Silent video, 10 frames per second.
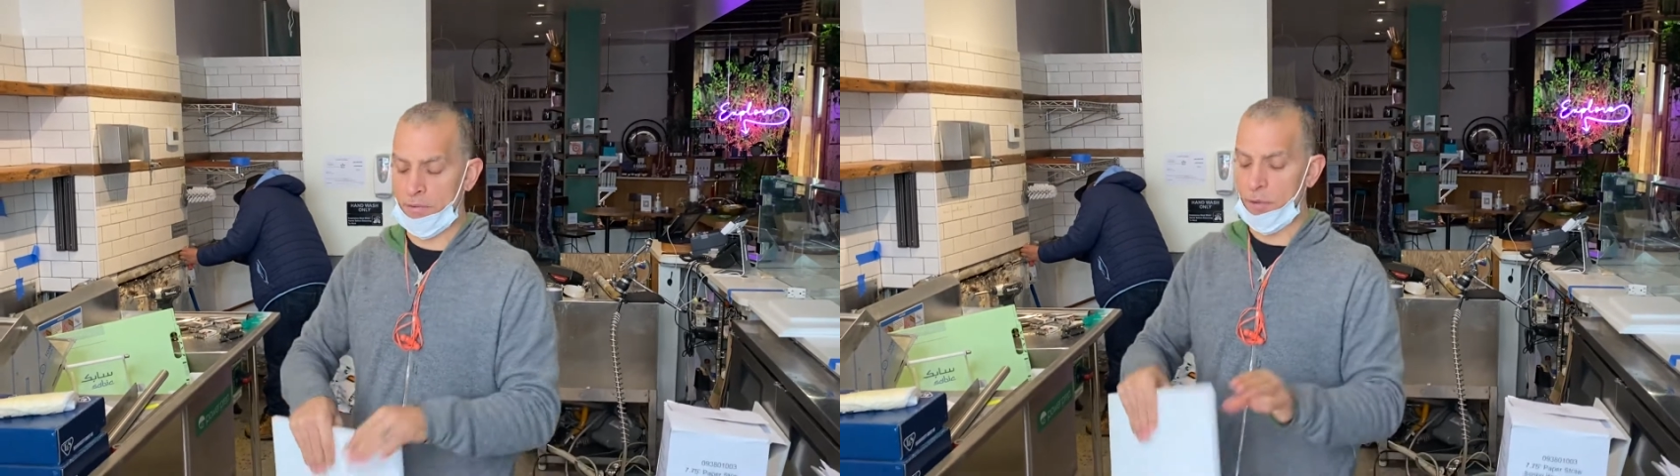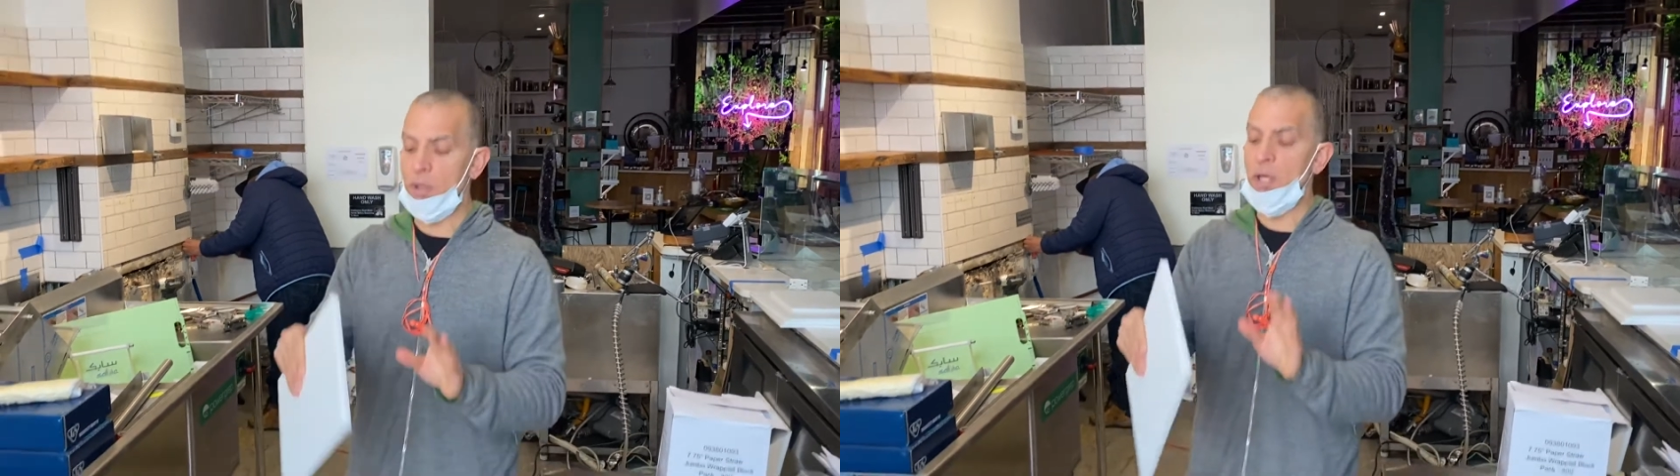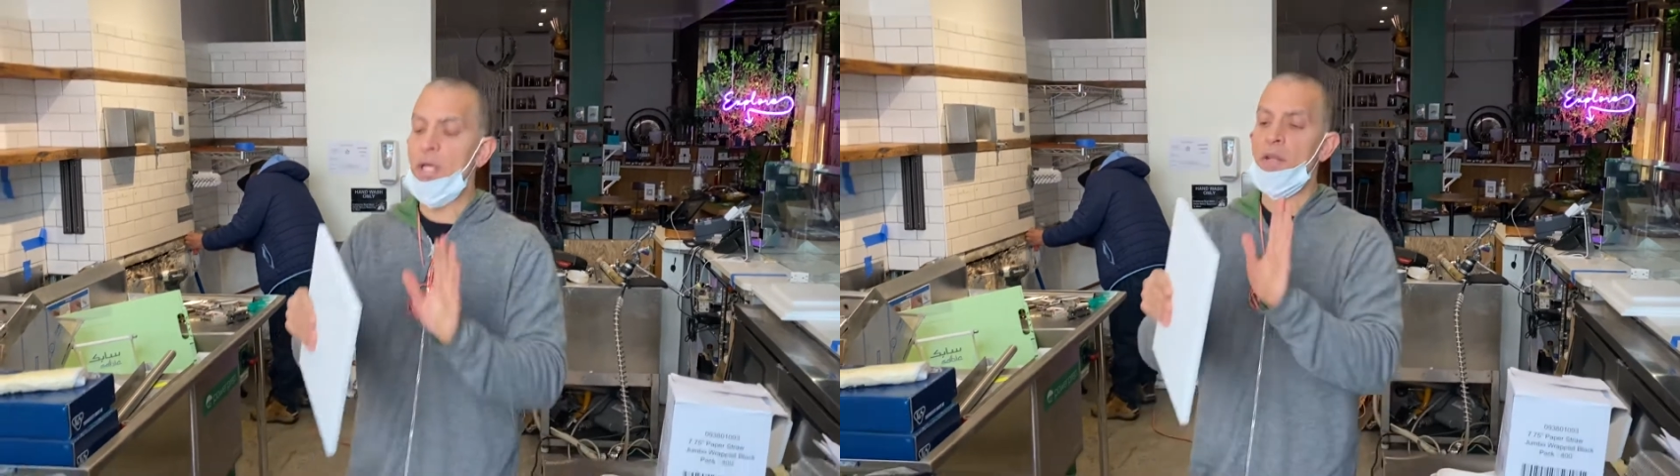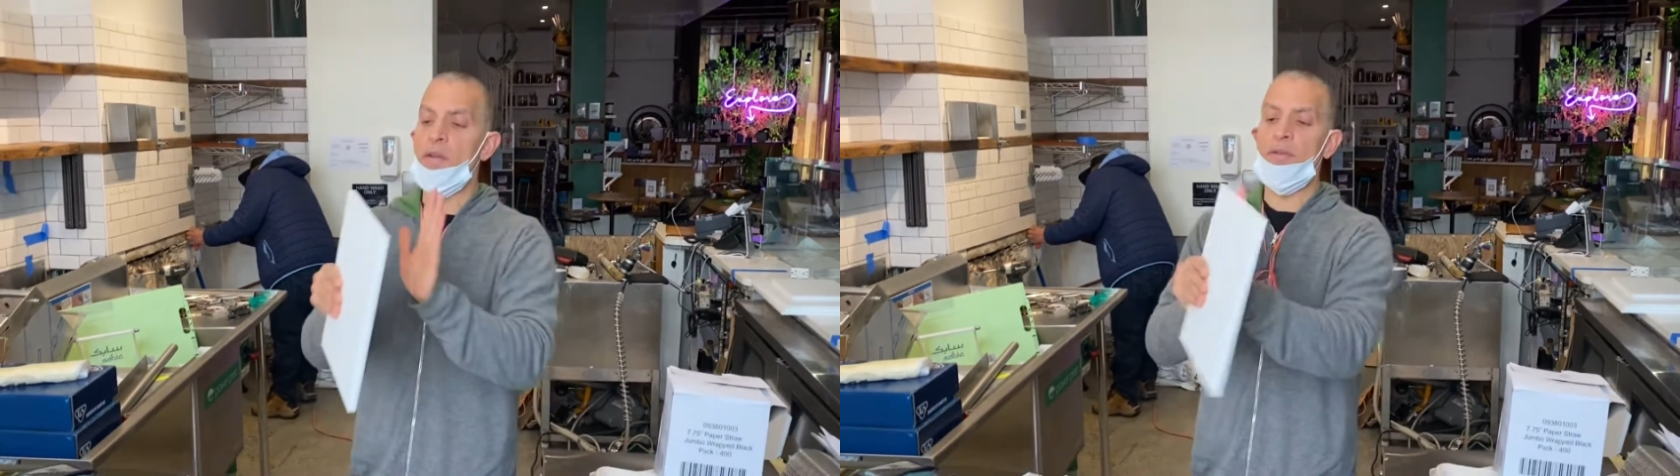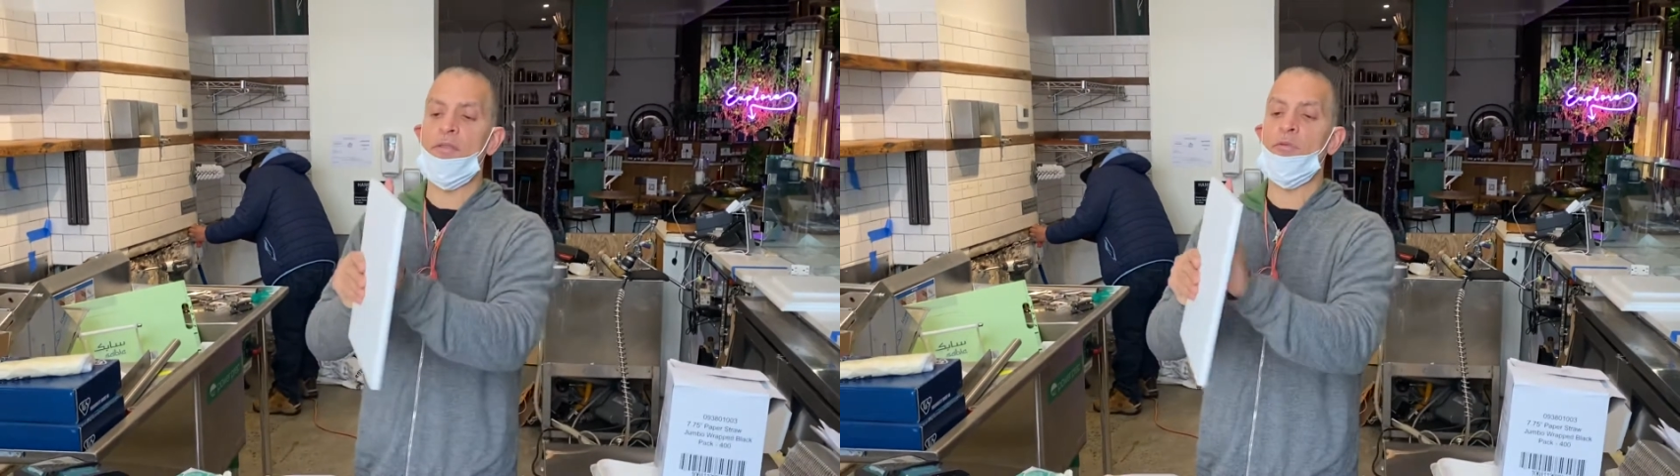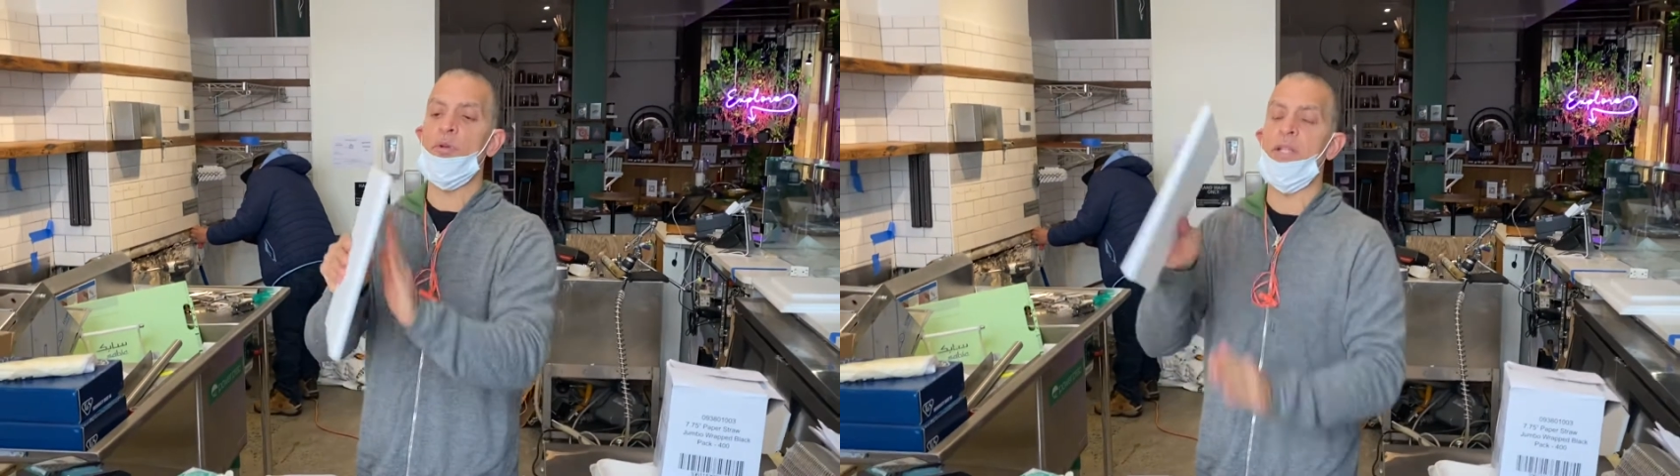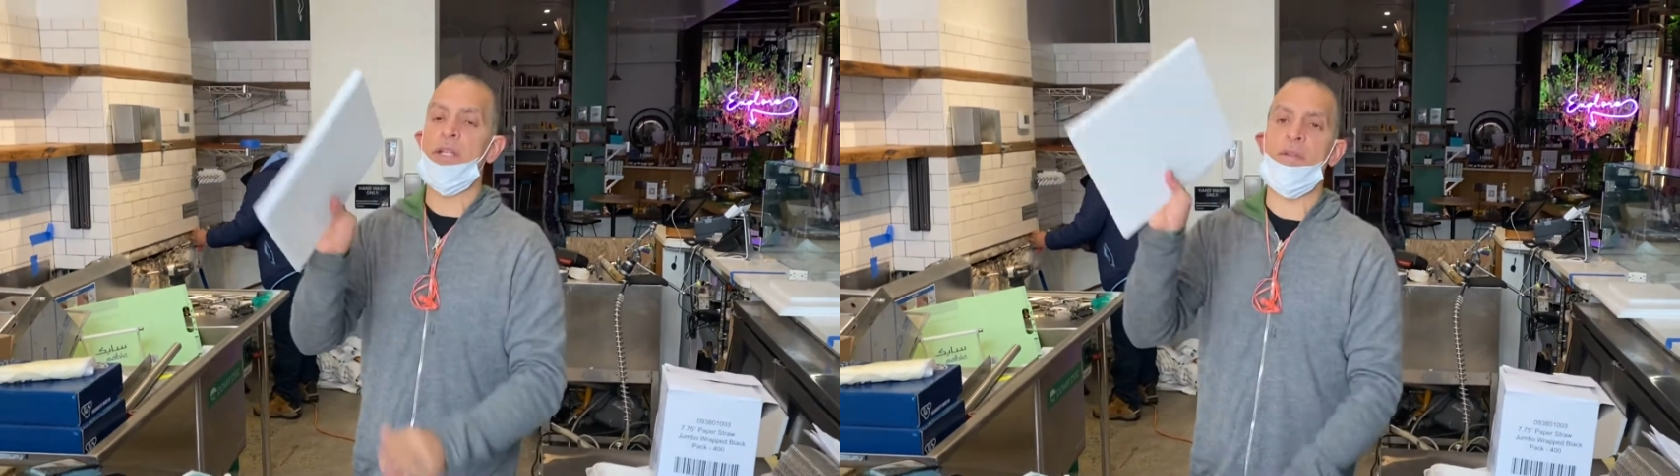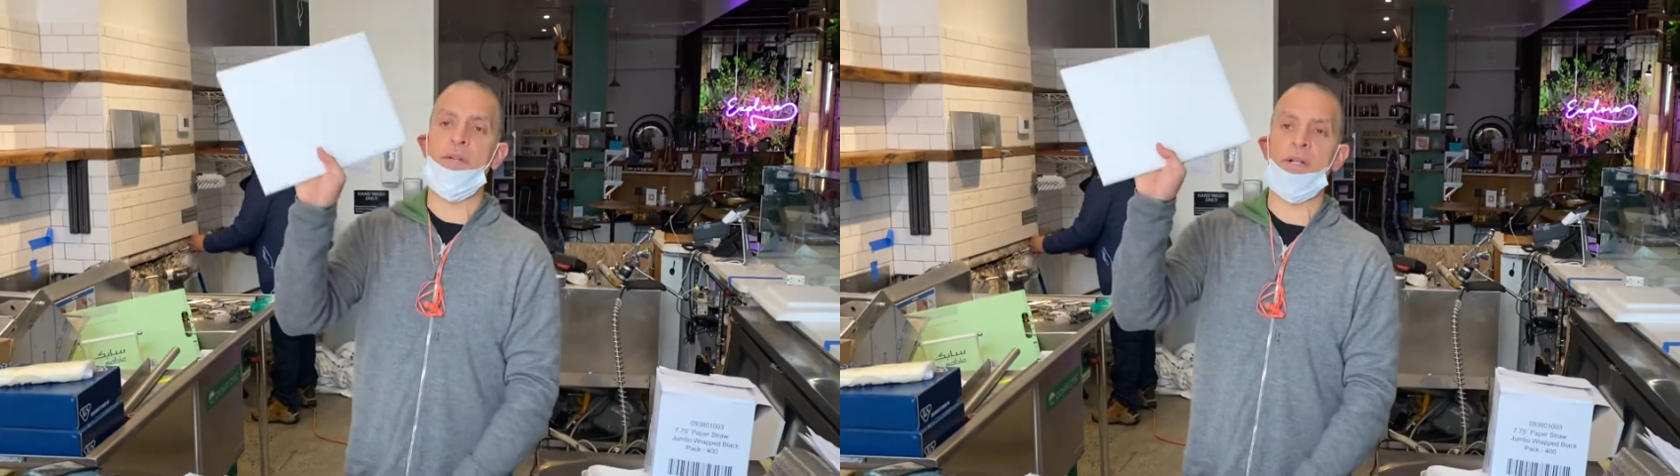So this is really
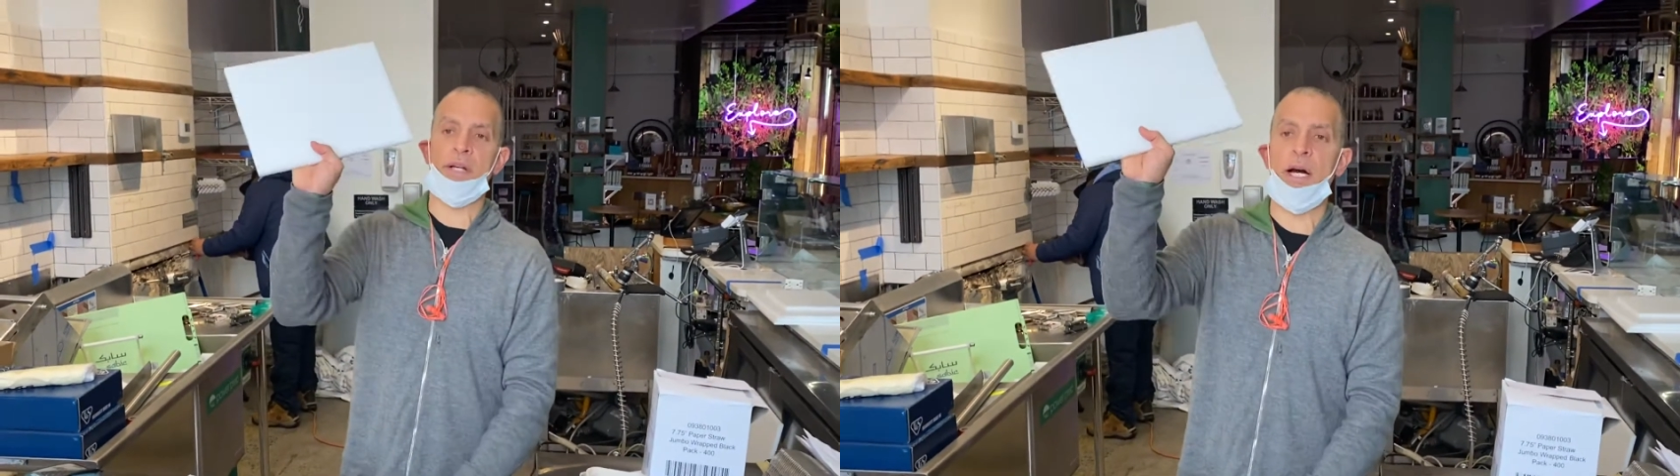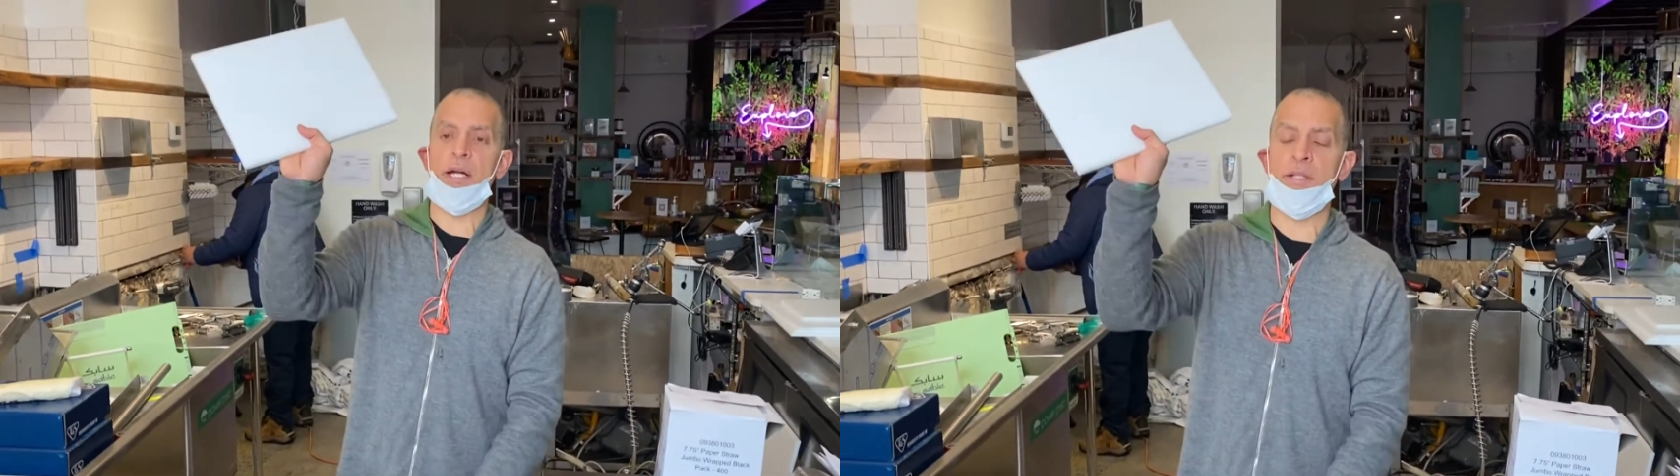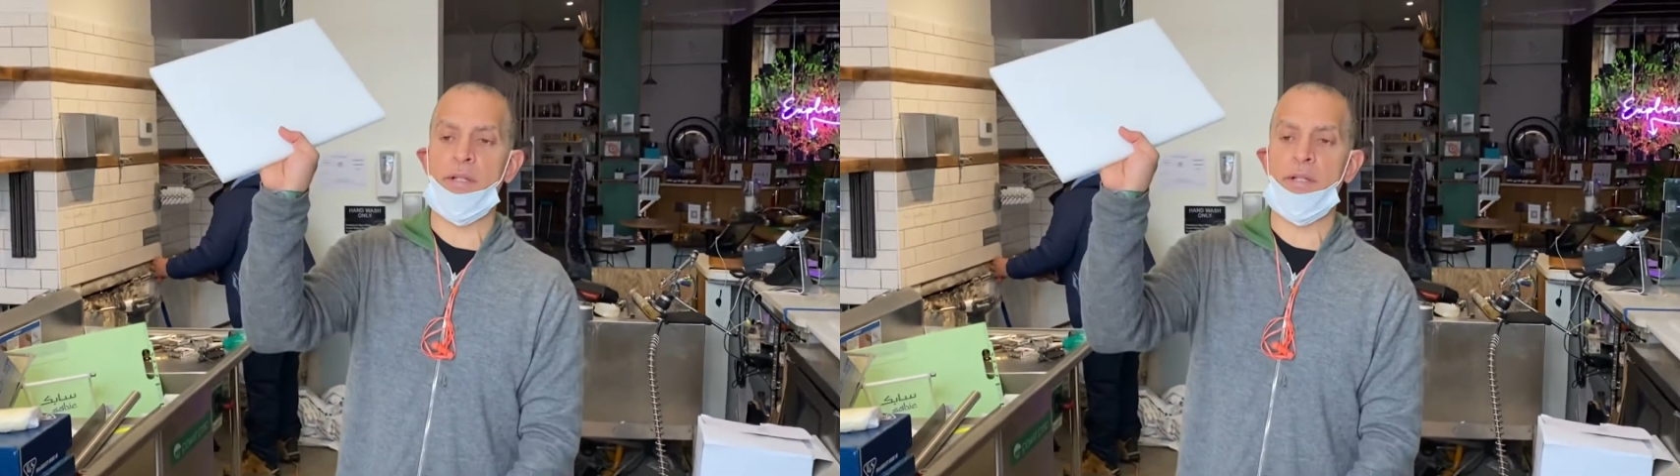easy to cut.